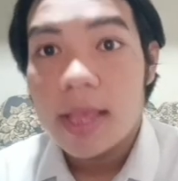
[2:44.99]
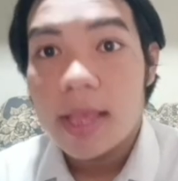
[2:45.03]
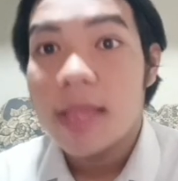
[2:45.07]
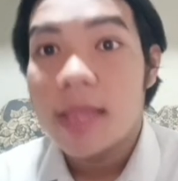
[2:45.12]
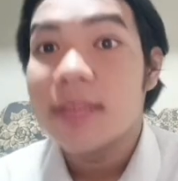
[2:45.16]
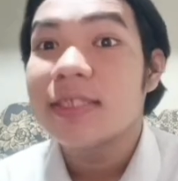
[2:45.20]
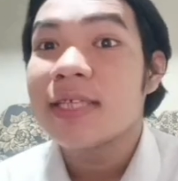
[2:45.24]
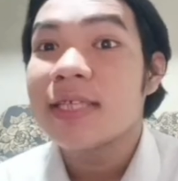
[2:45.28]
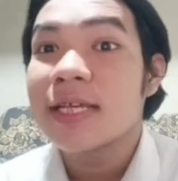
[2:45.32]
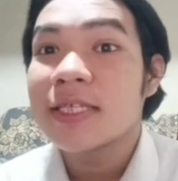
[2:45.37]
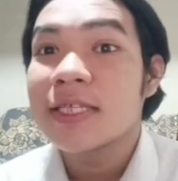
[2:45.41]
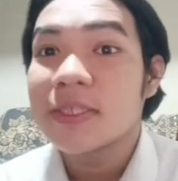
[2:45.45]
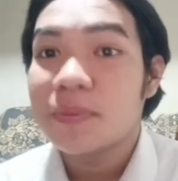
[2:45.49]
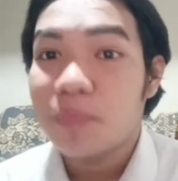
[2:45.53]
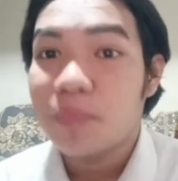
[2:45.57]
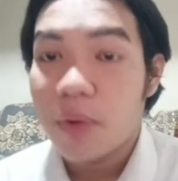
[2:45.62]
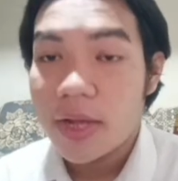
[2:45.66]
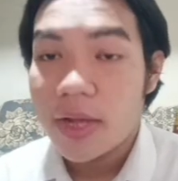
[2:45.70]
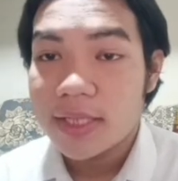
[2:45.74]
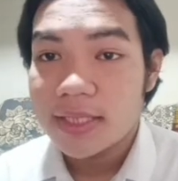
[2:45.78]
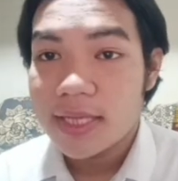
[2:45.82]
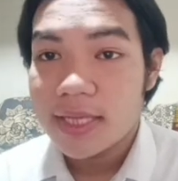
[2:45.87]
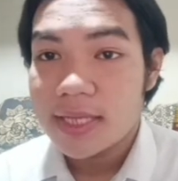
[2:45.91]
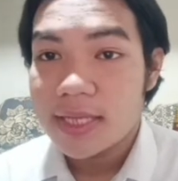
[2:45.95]
It
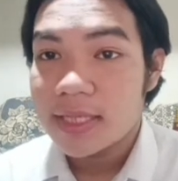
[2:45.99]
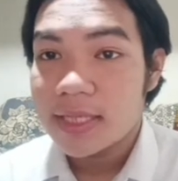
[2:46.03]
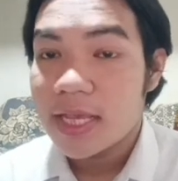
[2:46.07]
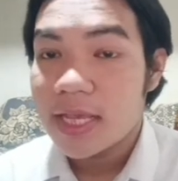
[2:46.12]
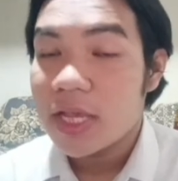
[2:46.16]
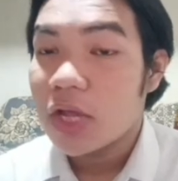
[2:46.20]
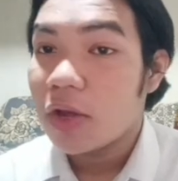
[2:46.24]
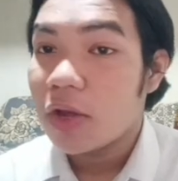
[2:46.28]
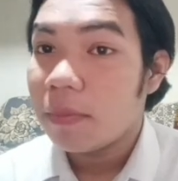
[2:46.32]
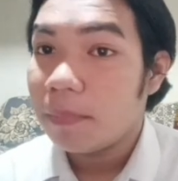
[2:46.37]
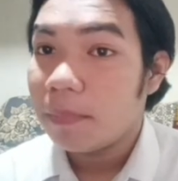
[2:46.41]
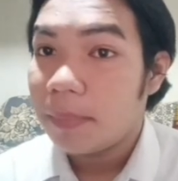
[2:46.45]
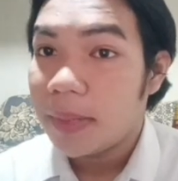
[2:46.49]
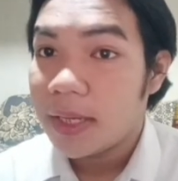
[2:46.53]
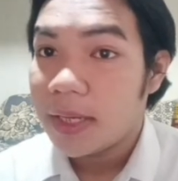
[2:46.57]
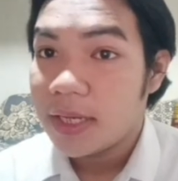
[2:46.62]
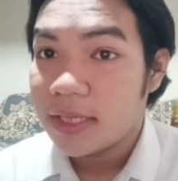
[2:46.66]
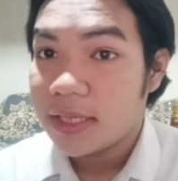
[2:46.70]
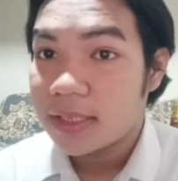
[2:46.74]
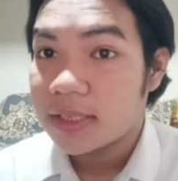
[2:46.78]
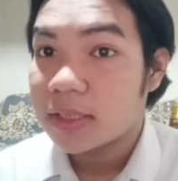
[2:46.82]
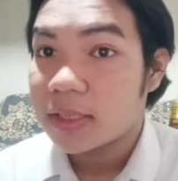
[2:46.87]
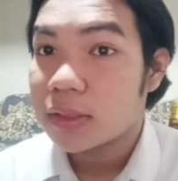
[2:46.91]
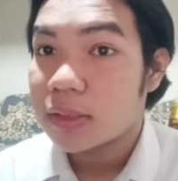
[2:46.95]
expresses a
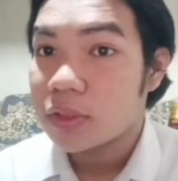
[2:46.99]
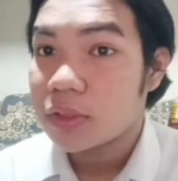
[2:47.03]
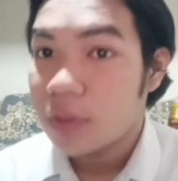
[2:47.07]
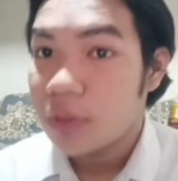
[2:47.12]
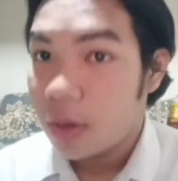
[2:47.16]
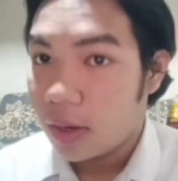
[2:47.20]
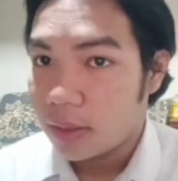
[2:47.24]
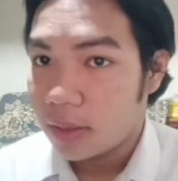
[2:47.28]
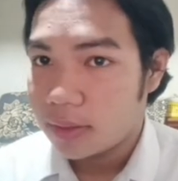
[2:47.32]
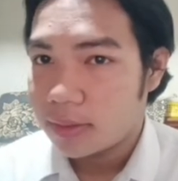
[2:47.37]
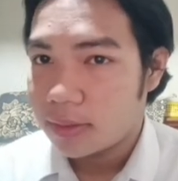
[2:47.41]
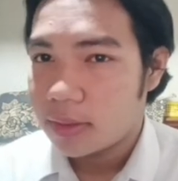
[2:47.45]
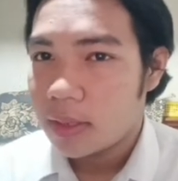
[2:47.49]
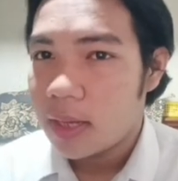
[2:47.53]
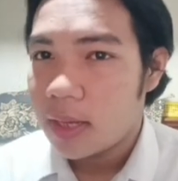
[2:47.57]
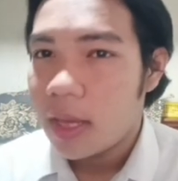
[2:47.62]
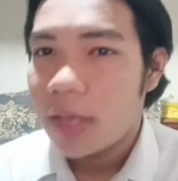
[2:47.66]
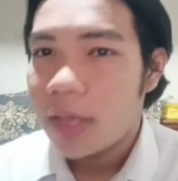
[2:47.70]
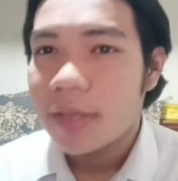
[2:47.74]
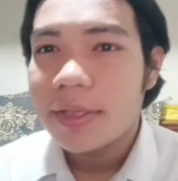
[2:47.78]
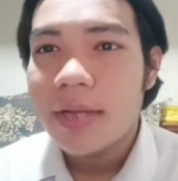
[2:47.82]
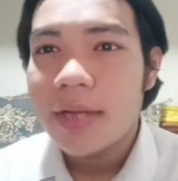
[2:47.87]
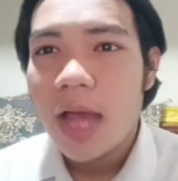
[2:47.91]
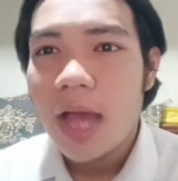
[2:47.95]
complete thought.
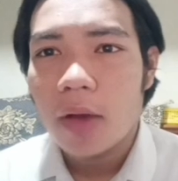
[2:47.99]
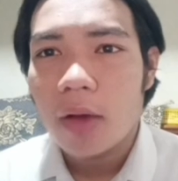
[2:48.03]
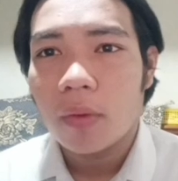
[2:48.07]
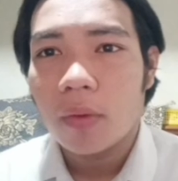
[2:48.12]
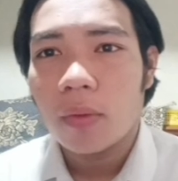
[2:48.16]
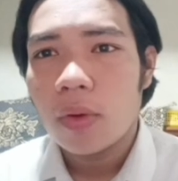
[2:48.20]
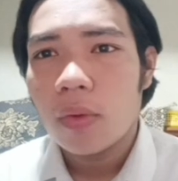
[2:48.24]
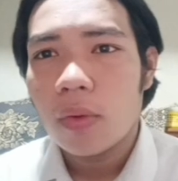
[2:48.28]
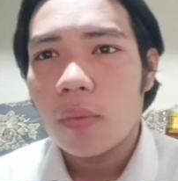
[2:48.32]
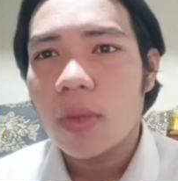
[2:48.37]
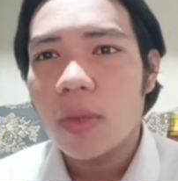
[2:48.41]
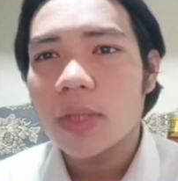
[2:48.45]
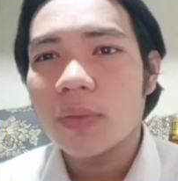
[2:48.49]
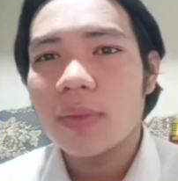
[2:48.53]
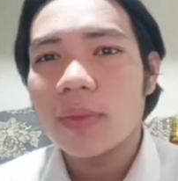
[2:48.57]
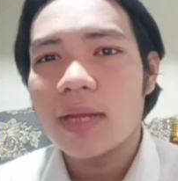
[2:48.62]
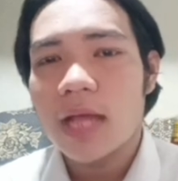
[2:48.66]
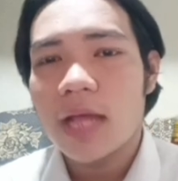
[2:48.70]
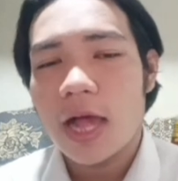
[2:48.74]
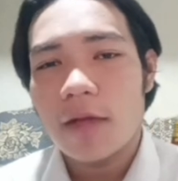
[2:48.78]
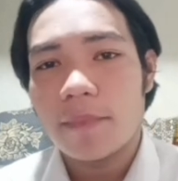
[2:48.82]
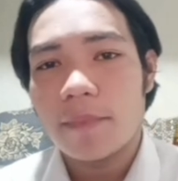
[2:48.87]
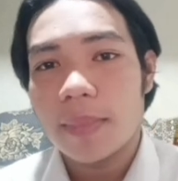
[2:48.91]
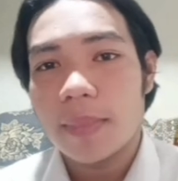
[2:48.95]
Now, what will
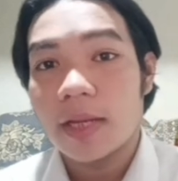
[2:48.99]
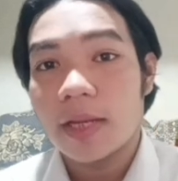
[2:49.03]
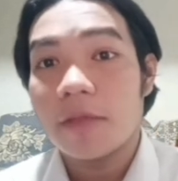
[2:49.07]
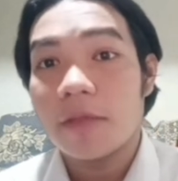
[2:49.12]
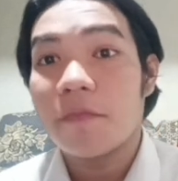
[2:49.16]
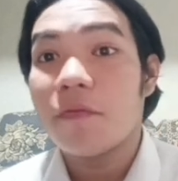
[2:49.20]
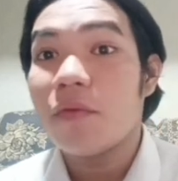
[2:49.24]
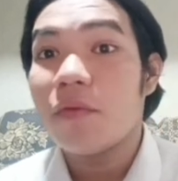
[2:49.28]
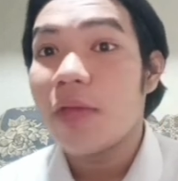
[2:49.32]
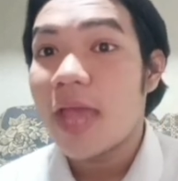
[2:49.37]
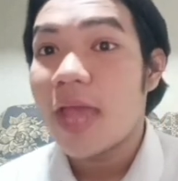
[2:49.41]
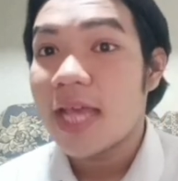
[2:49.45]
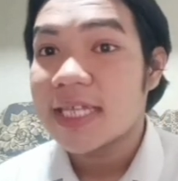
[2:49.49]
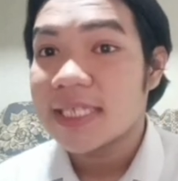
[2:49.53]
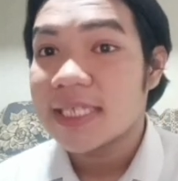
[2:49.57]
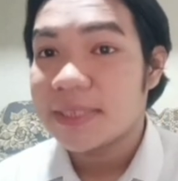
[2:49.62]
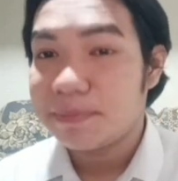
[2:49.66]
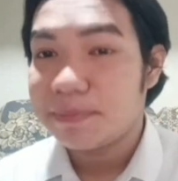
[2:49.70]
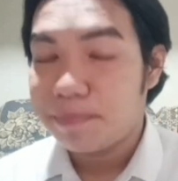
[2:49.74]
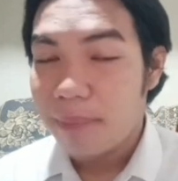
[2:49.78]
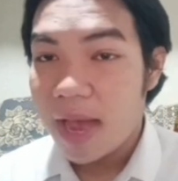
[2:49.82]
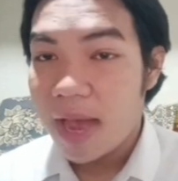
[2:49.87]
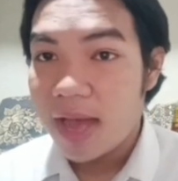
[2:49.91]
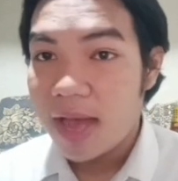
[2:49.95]
happen if we
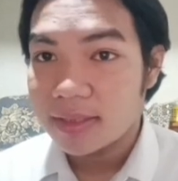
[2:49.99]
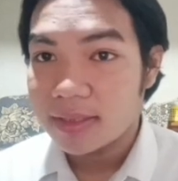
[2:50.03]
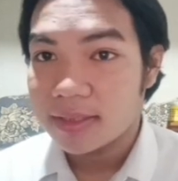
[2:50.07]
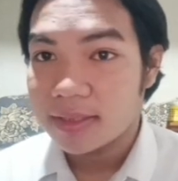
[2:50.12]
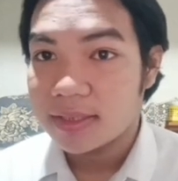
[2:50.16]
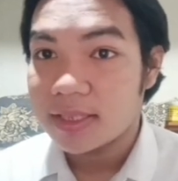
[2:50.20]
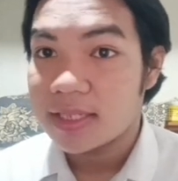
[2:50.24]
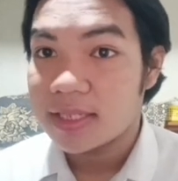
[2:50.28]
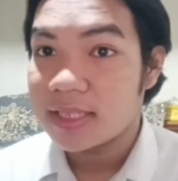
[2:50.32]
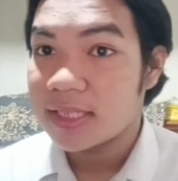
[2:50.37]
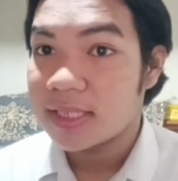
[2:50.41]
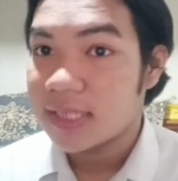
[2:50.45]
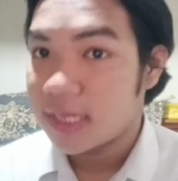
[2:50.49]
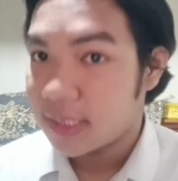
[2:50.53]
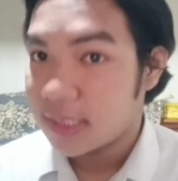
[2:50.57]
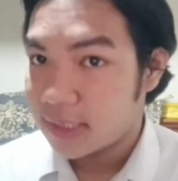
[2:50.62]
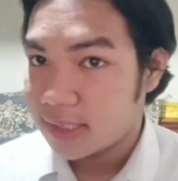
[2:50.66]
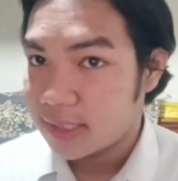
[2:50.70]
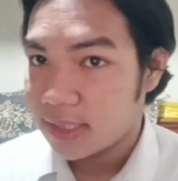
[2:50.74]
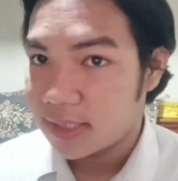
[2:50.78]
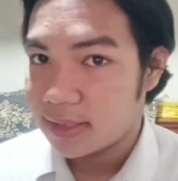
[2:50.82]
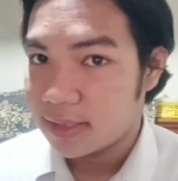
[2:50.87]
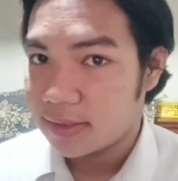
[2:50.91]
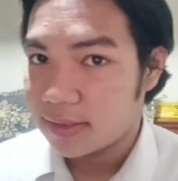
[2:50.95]
expand this
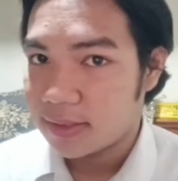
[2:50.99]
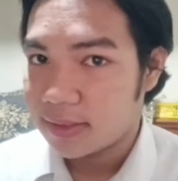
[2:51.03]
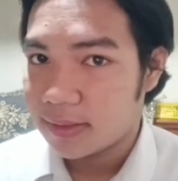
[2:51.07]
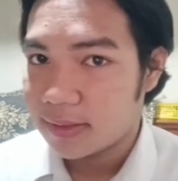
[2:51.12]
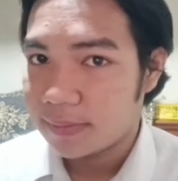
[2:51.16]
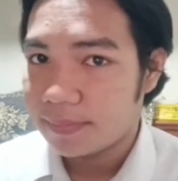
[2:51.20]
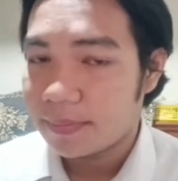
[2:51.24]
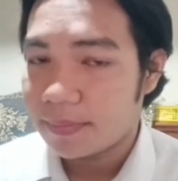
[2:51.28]
sentence?